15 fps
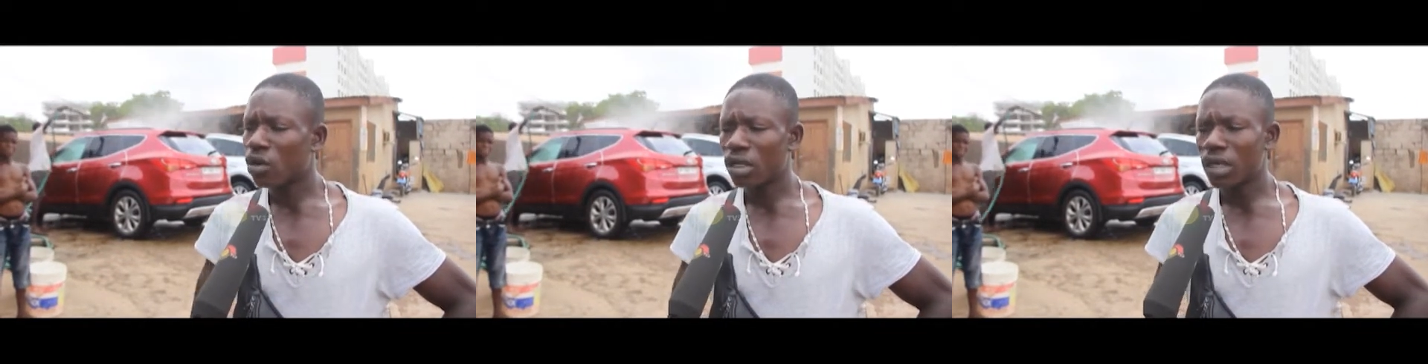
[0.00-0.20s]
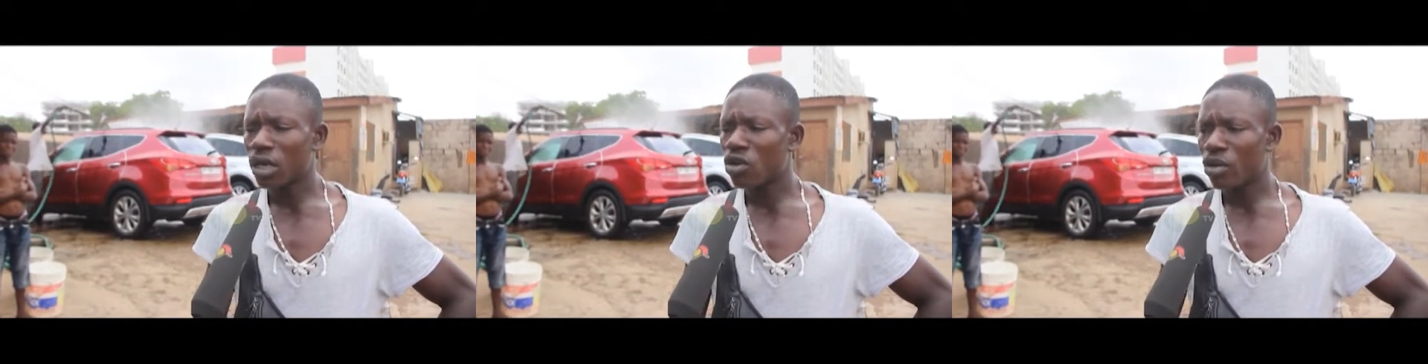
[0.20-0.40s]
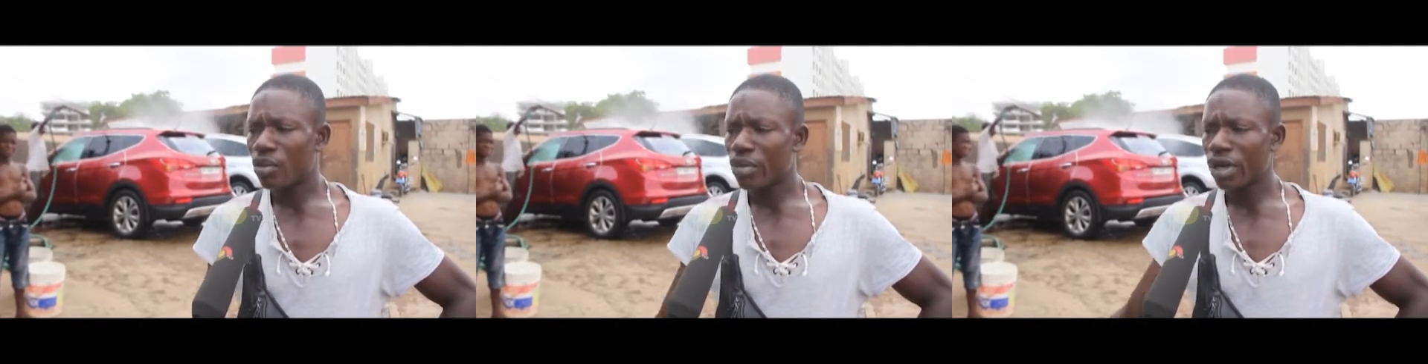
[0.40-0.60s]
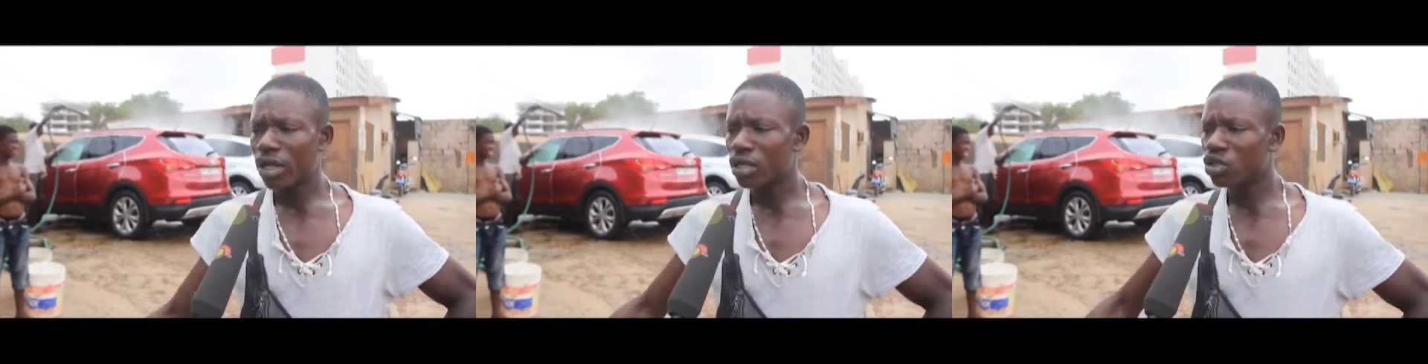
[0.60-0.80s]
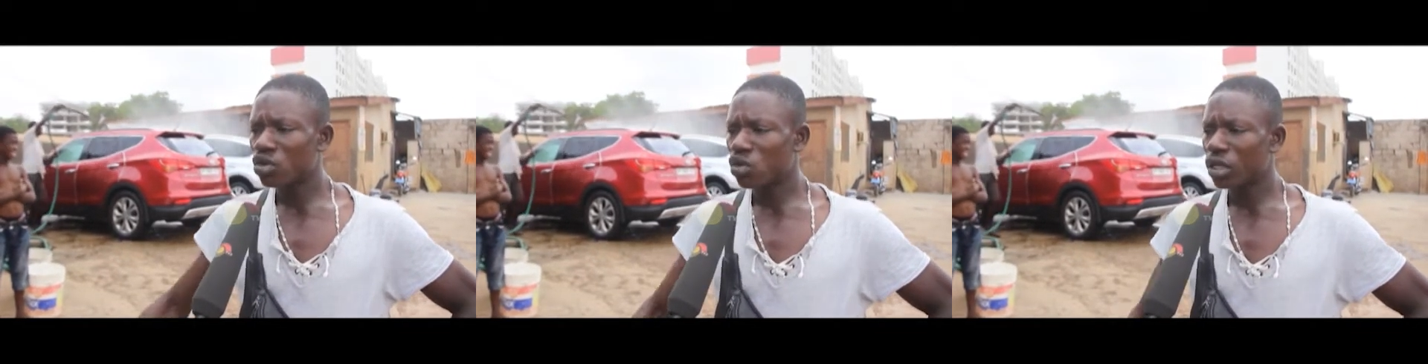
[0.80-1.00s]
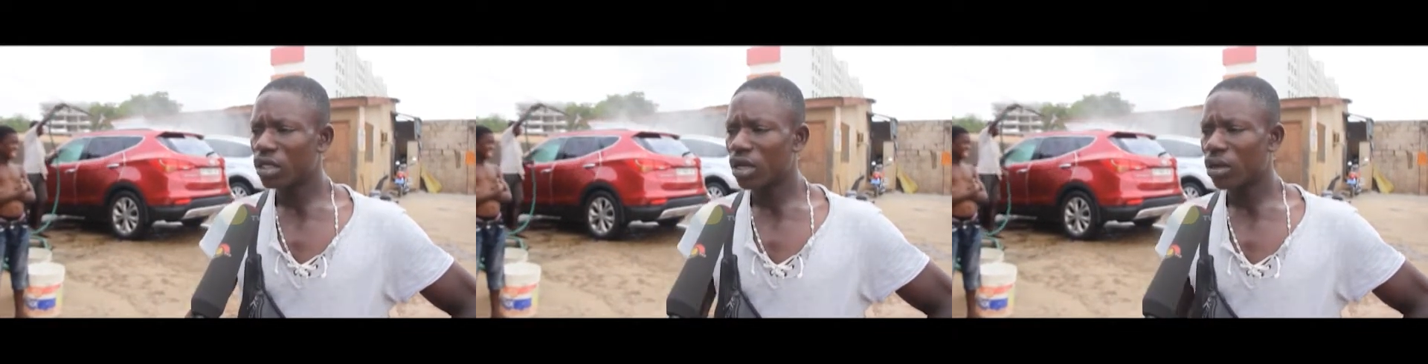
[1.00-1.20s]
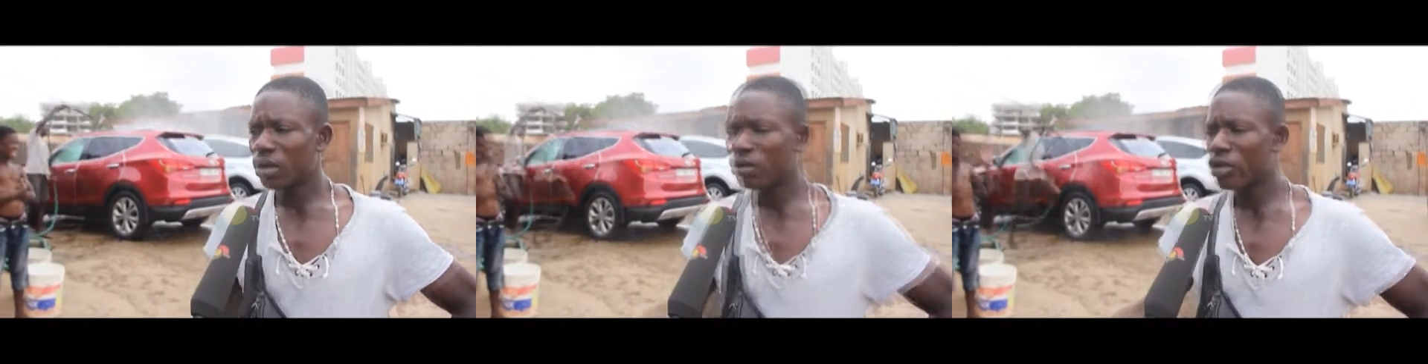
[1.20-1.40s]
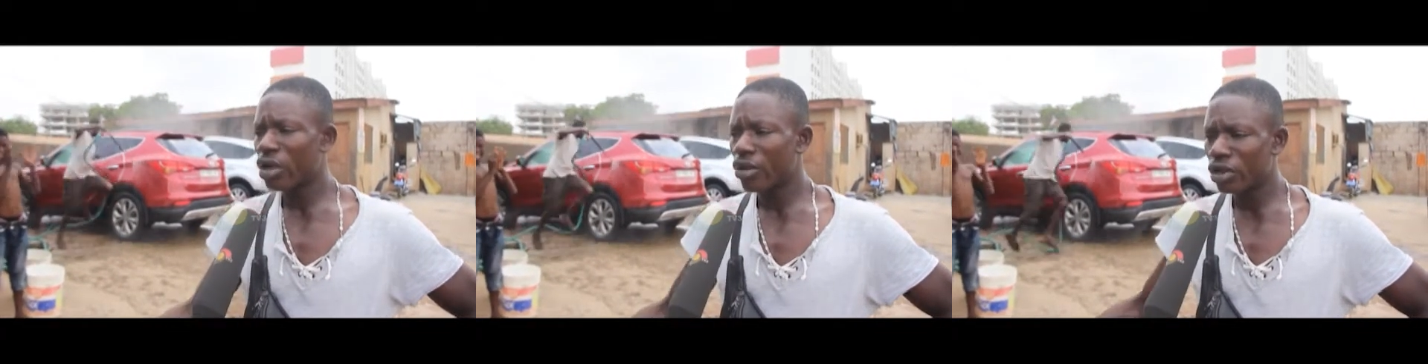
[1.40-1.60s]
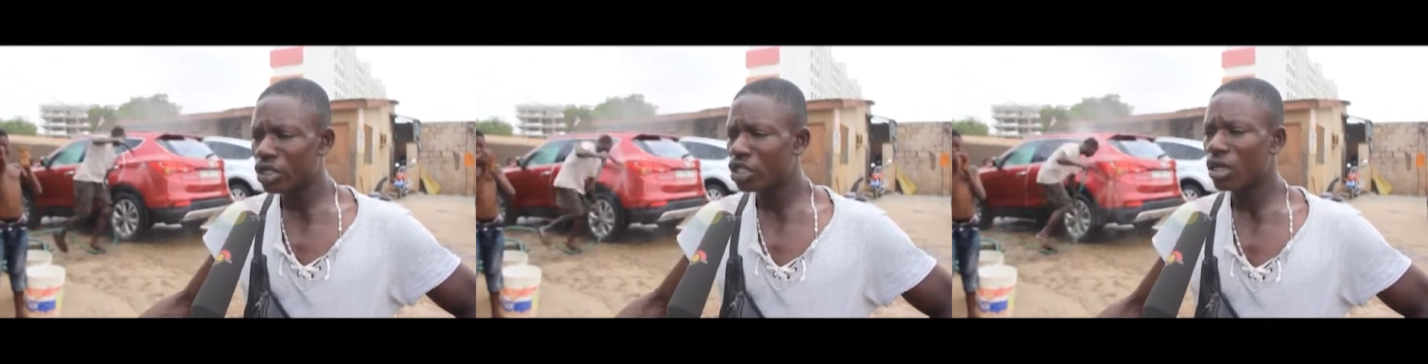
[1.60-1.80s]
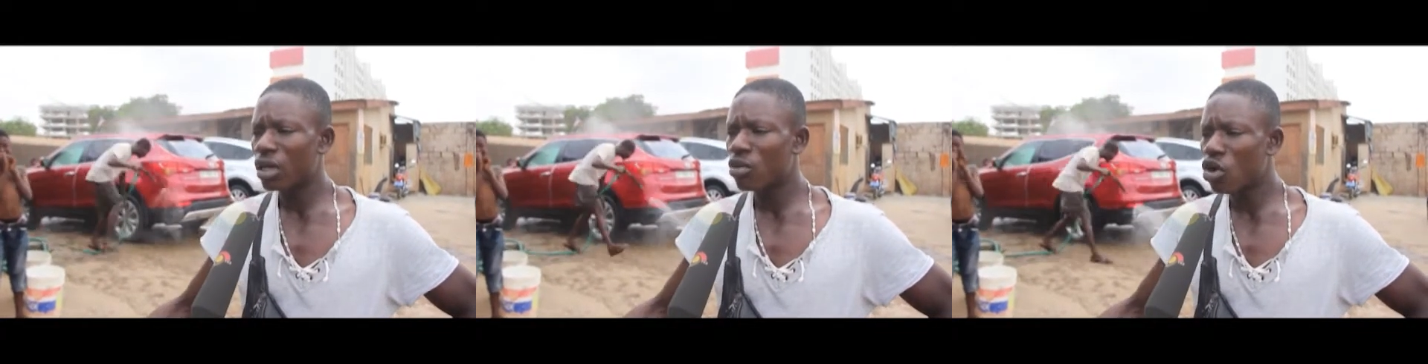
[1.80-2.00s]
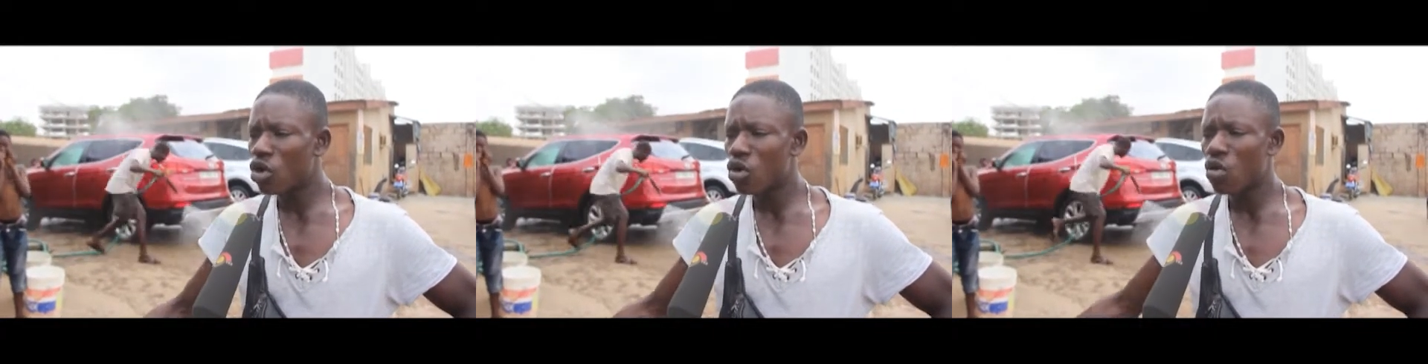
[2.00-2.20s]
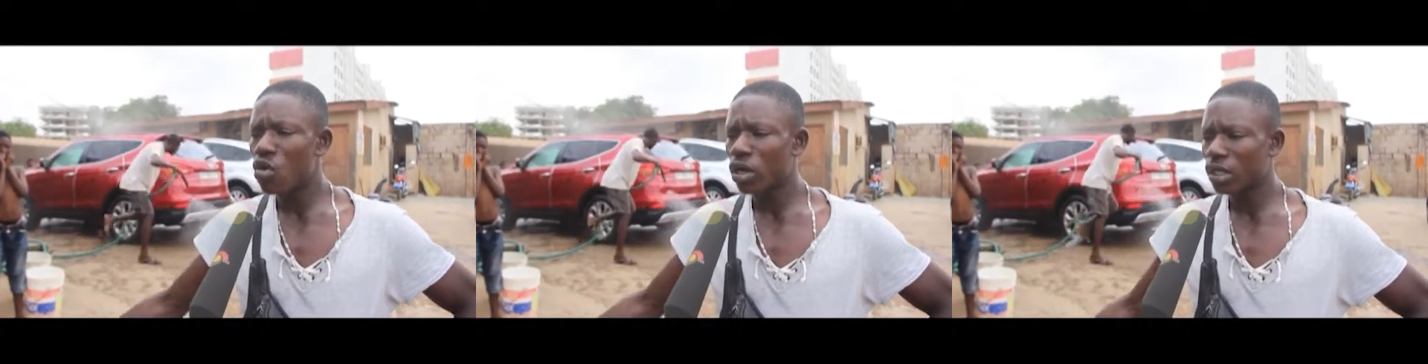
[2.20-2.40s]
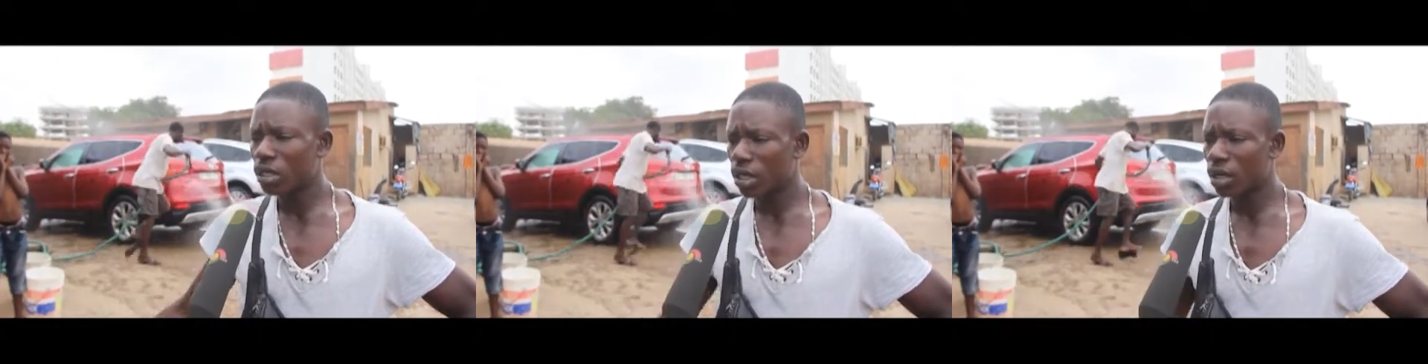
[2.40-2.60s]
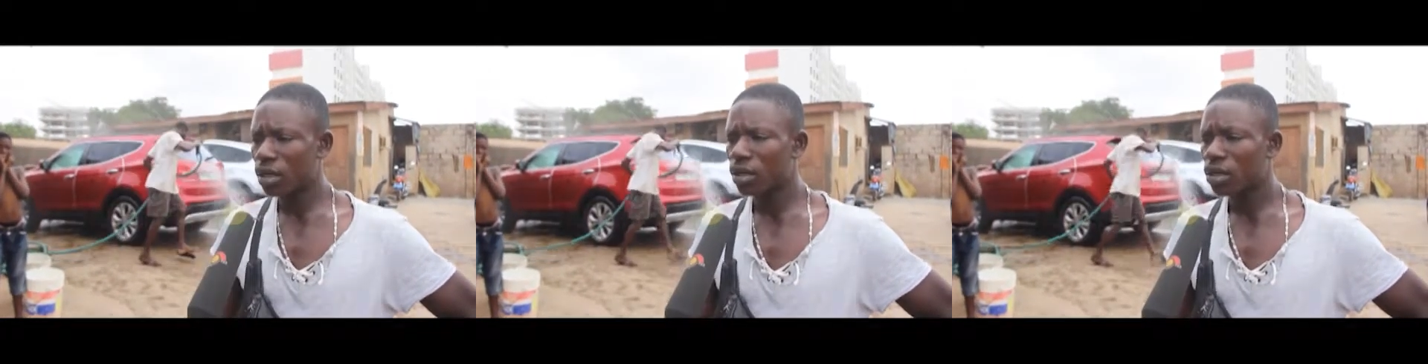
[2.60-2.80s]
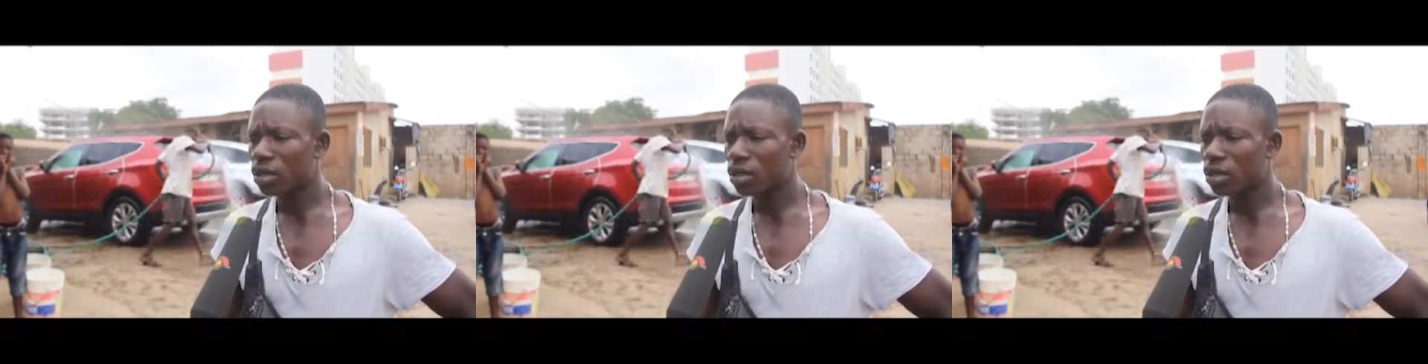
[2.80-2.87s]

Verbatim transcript: Water Company's water. We are using the borehole water.